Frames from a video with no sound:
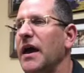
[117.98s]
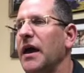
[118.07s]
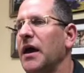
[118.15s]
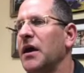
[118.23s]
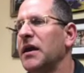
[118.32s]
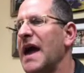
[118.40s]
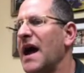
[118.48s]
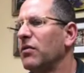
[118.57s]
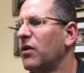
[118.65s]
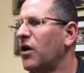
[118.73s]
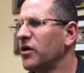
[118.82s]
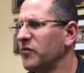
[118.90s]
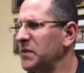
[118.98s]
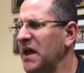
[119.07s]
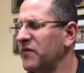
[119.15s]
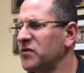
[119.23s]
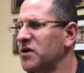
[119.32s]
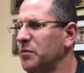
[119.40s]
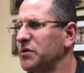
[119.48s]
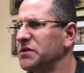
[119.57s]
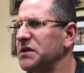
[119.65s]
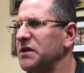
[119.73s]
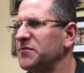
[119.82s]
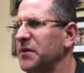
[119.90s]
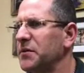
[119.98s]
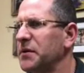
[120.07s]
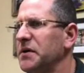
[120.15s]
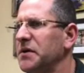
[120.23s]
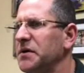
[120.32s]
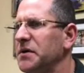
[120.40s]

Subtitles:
And how long have you been having trouble with the knees, by the way?